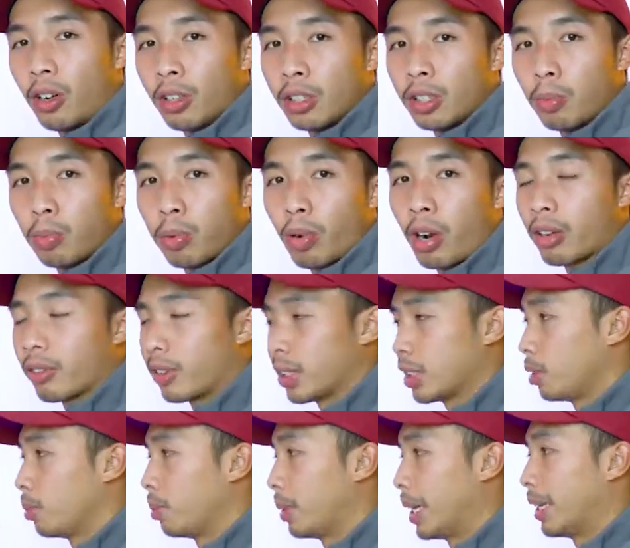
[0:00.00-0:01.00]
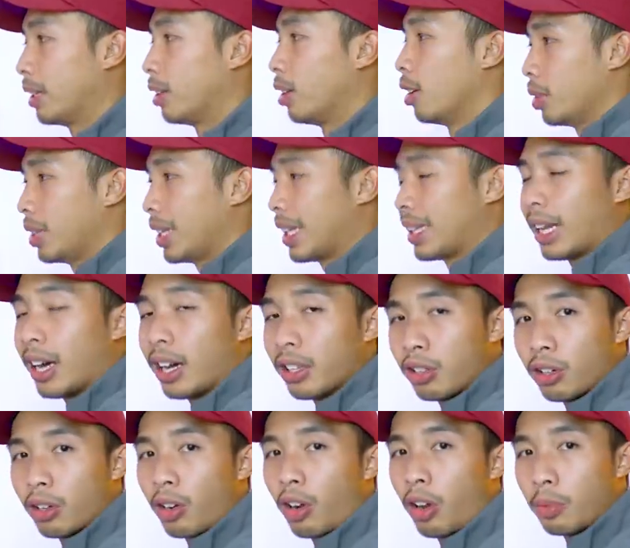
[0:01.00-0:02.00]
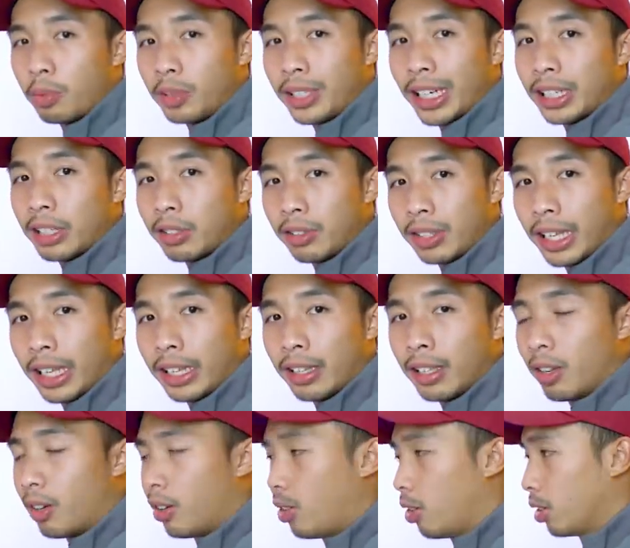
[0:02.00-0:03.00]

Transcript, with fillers: all the progress you made with that other object you did